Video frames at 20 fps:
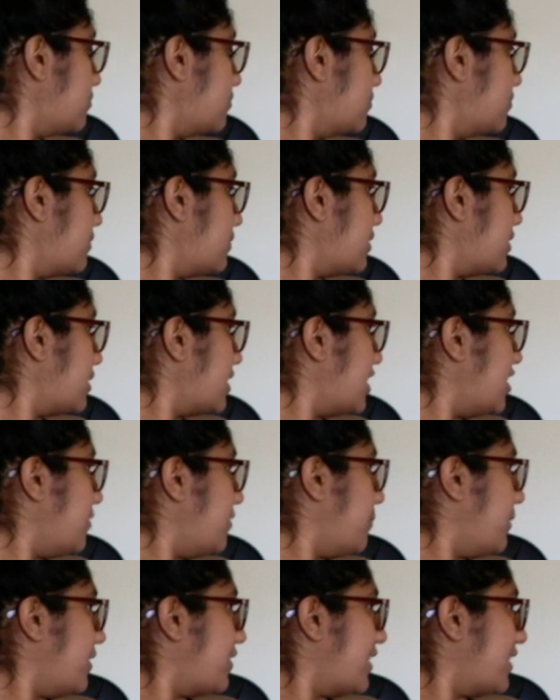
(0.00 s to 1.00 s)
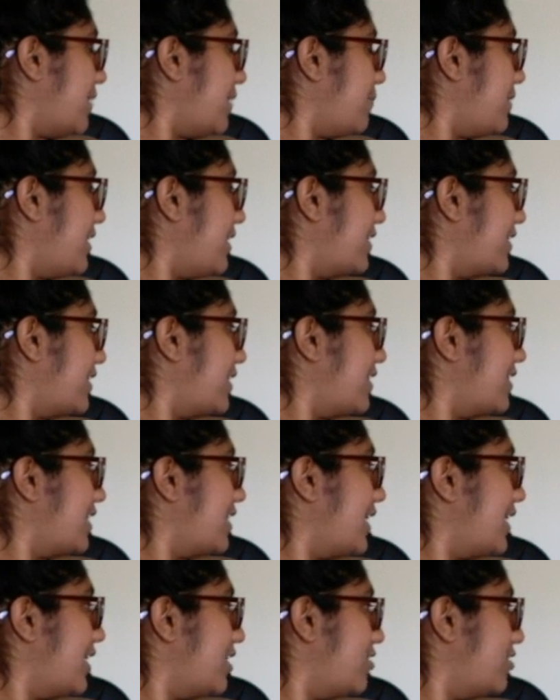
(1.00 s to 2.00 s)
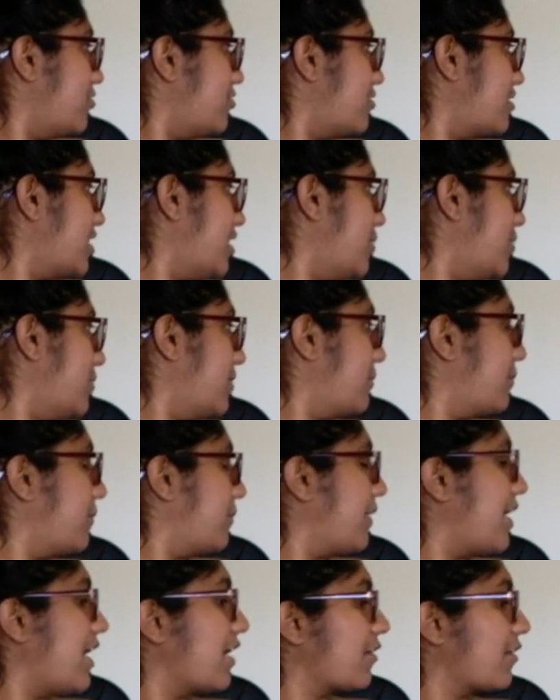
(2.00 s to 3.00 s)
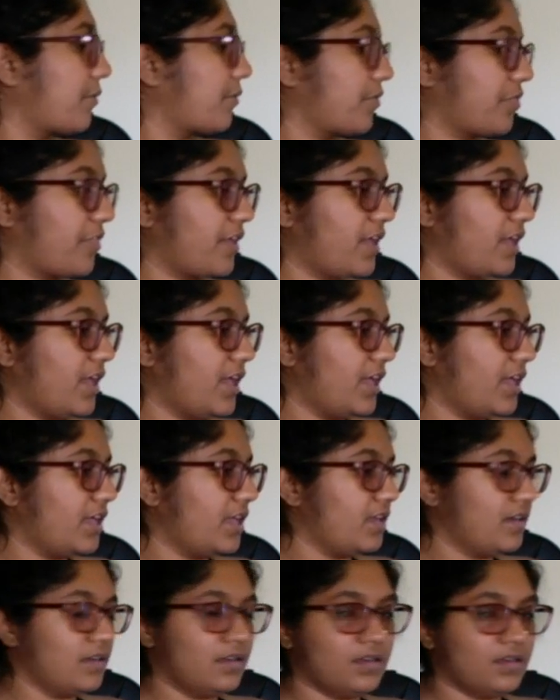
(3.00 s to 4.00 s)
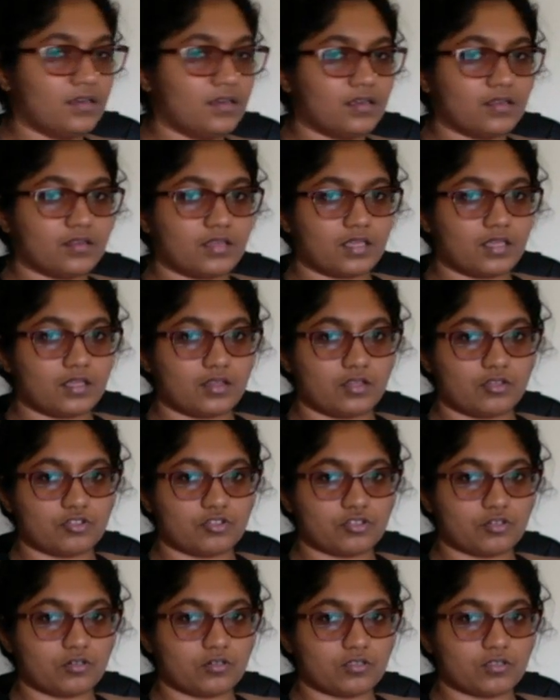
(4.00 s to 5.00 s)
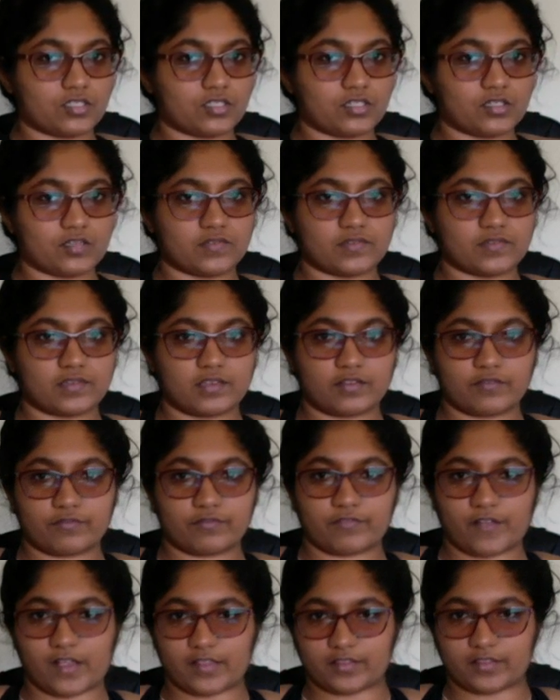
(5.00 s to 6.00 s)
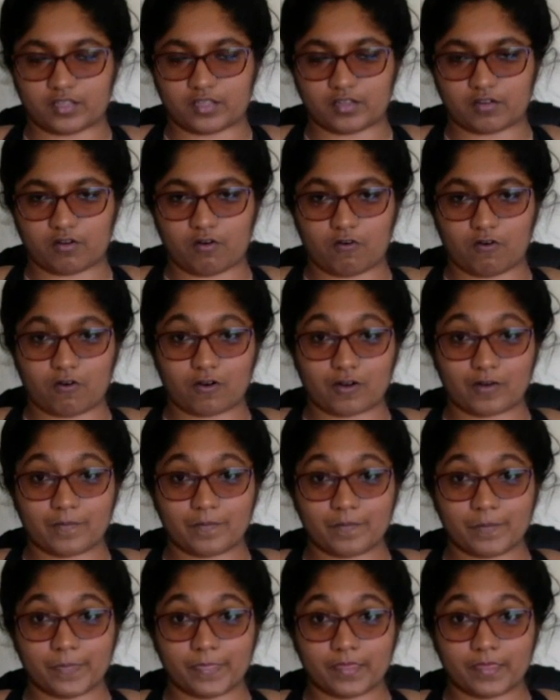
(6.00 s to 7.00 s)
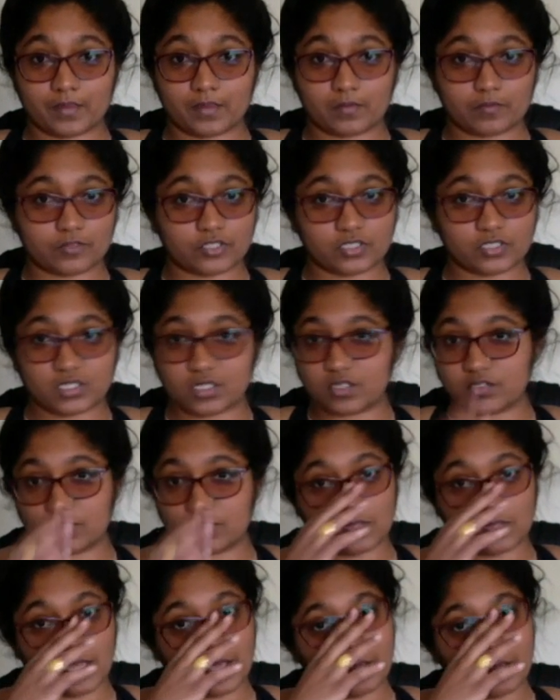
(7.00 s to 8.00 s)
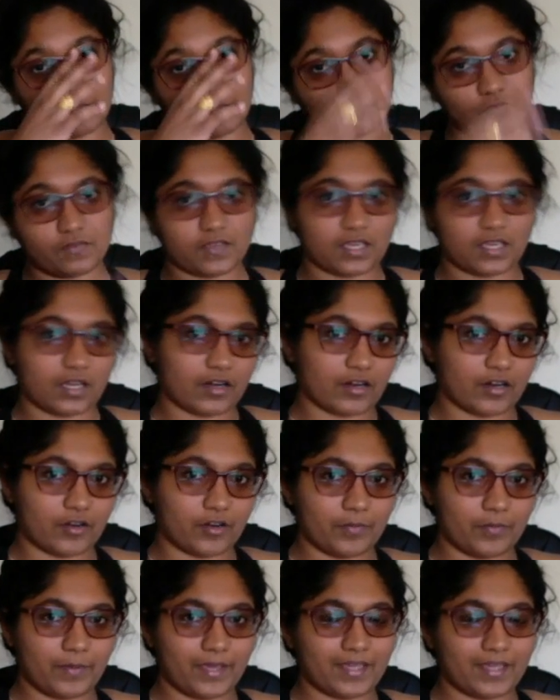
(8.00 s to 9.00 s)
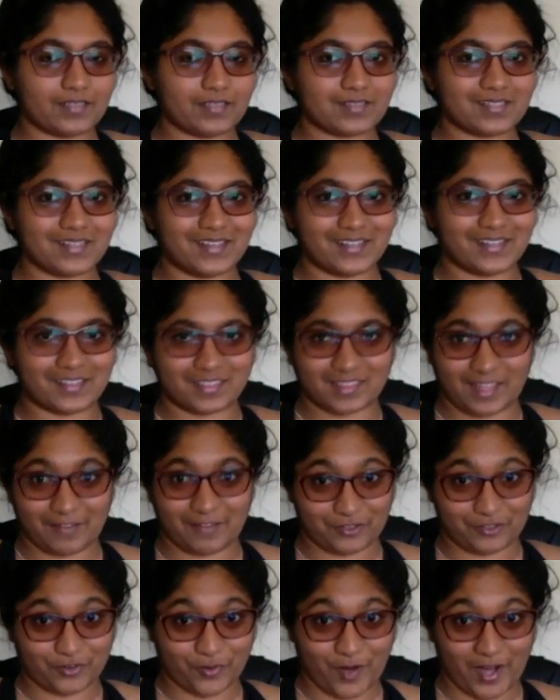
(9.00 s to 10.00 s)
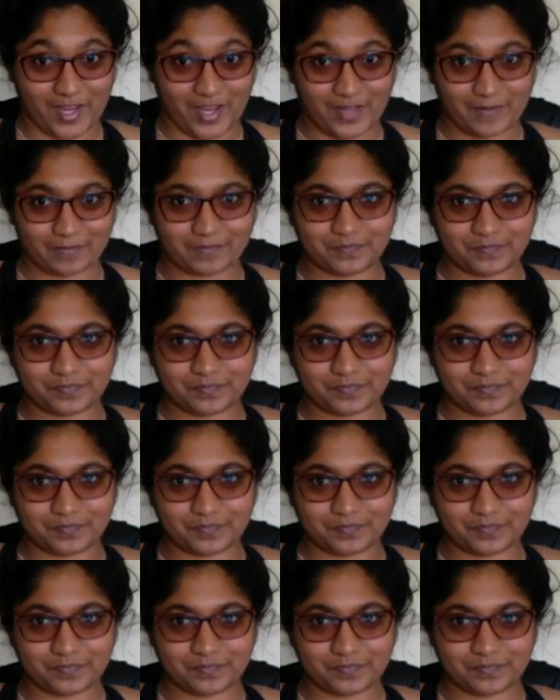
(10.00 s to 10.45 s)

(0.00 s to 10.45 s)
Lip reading: And keeping that belly engaged, coming back with the head, then the shoulders, and finally the core. And we're just going to do that, moving at our own pace, left to right.